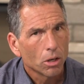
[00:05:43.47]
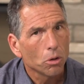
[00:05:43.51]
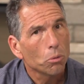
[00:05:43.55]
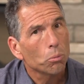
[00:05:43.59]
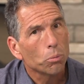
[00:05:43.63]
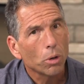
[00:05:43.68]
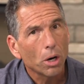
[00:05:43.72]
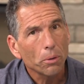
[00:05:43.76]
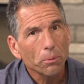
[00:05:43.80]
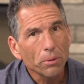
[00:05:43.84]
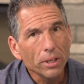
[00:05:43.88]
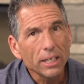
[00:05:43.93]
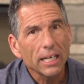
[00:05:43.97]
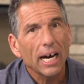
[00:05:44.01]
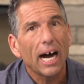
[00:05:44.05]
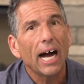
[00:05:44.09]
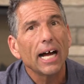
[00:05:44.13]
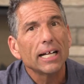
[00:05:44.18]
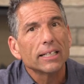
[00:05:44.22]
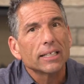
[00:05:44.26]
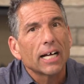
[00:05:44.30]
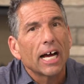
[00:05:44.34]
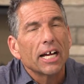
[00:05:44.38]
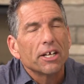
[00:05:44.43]
what would
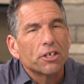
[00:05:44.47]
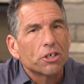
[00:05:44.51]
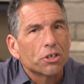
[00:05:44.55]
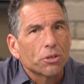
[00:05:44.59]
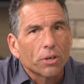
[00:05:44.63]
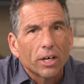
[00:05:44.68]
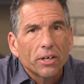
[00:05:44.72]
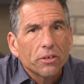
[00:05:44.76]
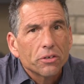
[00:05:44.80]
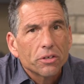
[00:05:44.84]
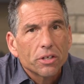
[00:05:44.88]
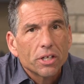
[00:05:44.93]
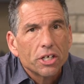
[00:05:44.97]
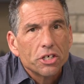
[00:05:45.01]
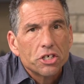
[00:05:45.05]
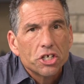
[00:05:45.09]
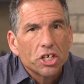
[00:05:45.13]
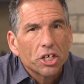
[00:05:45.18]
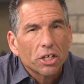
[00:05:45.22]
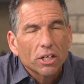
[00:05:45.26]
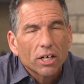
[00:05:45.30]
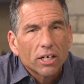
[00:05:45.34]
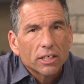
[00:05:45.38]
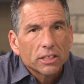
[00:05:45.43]
I like Chris and the
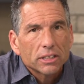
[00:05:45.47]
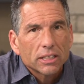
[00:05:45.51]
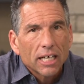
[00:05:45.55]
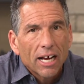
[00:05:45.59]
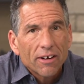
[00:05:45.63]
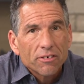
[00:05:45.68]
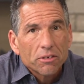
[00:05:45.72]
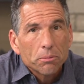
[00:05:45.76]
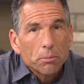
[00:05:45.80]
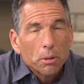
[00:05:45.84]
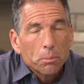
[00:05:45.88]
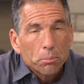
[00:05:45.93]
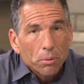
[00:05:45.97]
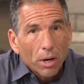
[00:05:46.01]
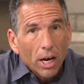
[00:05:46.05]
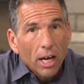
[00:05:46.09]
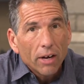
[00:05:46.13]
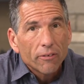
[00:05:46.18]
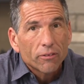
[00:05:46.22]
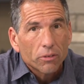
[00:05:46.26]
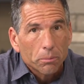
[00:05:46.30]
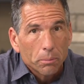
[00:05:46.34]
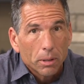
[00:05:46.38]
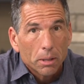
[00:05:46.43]
GLR staff to be
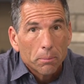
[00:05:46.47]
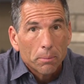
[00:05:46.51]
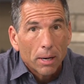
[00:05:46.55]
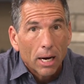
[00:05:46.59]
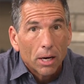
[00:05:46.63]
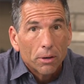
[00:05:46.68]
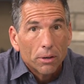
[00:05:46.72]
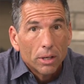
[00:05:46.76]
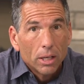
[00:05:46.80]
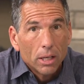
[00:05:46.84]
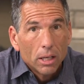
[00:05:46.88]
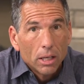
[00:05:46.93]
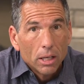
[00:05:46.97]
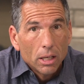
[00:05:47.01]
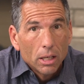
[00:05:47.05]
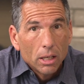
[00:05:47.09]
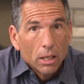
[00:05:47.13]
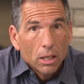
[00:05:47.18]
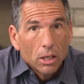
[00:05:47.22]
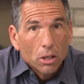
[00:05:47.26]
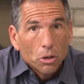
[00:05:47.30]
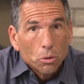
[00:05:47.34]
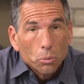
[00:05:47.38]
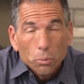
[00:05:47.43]
praying for me about?
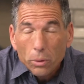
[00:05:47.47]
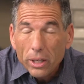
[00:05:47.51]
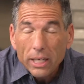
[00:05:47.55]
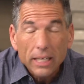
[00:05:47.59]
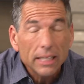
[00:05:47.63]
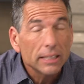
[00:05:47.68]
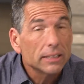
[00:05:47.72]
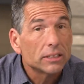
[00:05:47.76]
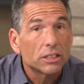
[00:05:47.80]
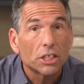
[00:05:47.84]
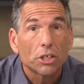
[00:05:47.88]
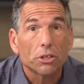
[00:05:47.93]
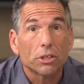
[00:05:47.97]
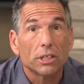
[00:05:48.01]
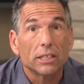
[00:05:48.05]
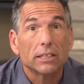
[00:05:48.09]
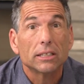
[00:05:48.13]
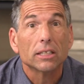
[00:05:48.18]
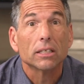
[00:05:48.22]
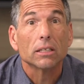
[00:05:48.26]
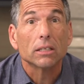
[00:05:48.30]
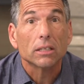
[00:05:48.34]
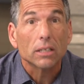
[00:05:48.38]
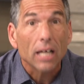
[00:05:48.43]
We consider it a
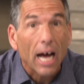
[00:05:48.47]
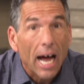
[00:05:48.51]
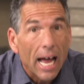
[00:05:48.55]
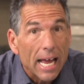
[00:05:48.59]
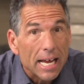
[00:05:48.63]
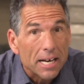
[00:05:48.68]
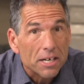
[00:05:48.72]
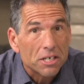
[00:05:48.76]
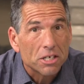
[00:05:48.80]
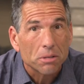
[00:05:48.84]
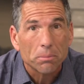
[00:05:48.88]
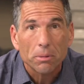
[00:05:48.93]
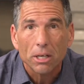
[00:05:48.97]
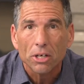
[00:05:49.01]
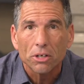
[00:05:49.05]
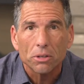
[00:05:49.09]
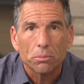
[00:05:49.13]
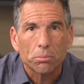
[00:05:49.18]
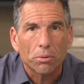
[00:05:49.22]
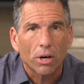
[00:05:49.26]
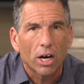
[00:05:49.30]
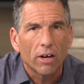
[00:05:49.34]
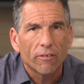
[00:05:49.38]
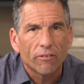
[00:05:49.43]
delight to be able to
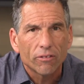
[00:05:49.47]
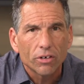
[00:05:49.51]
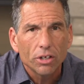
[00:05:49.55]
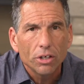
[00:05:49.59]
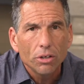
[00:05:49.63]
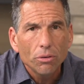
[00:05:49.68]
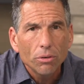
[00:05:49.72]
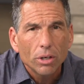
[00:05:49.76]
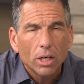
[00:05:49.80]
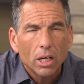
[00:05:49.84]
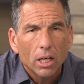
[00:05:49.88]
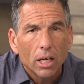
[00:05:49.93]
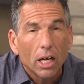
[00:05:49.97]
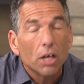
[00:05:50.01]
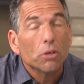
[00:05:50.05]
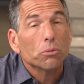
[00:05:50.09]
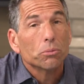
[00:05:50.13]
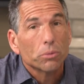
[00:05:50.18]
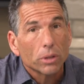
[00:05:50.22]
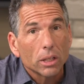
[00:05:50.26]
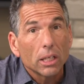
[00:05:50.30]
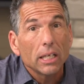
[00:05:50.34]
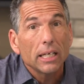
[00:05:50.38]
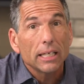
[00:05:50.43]
pray for you. It
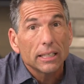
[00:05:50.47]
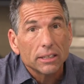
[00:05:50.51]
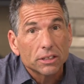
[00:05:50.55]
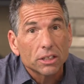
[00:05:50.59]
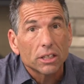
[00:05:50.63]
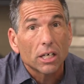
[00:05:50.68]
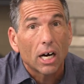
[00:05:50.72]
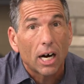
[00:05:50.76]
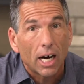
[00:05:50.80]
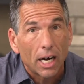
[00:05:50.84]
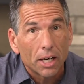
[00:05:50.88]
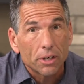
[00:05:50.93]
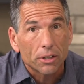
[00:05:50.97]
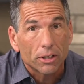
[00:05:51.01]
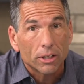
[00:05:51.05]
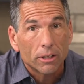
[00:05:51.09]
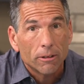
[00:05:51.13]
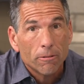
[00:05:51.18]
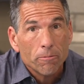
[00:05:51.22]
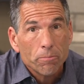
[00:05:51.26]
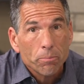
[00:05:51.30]
really is an honor.